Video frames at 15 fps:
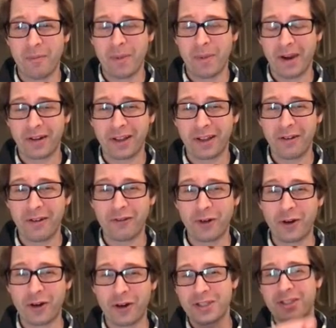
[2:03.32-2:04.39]
parallel
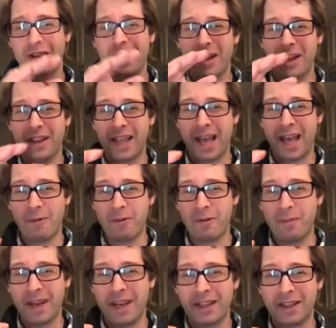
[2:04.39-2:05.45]
force, that would
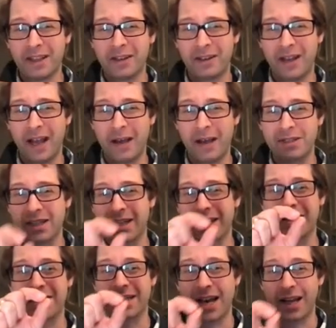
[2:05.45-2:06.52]
make the object
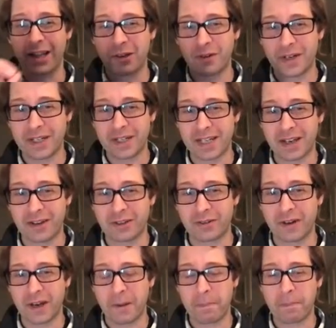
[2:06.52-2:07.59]
accelerate down the
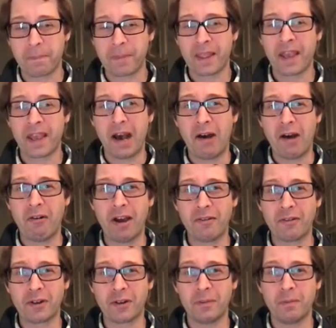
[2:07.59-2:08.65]
ramp.
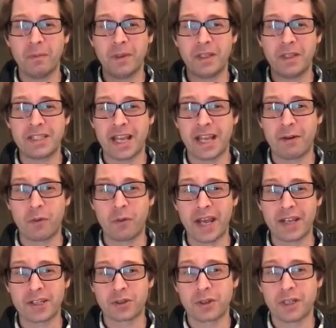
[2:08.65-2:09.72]
However, it's at
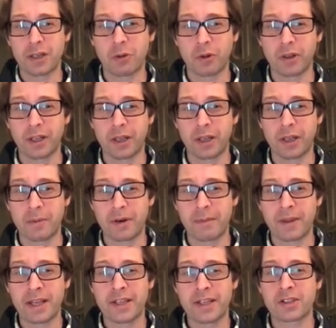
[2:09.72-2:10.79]
rest or equilibrium,
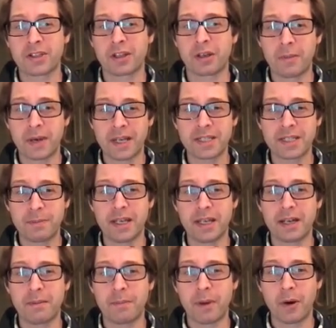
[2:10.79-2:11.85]
so there must be
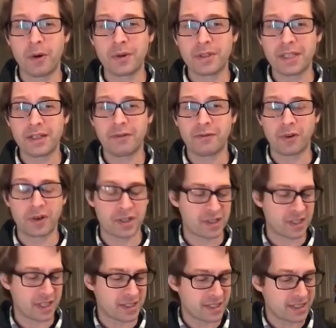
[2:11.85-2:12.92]
an opposing force
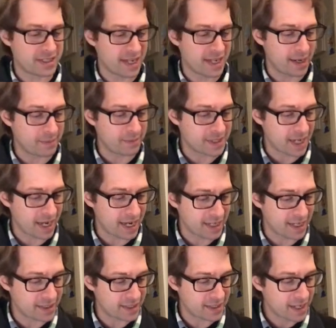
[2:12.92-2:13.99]
that's the same
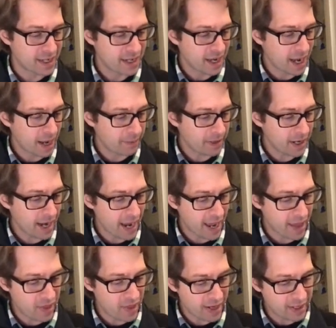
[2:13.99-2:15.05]
size. I'm going to
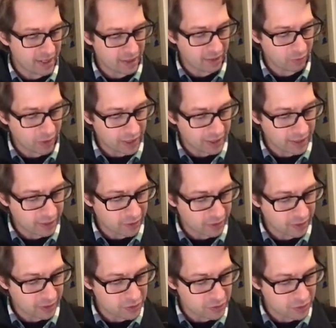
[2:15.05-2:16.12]
add that in right here
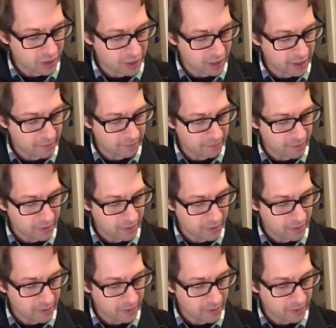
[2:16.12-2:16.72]
on the drawing.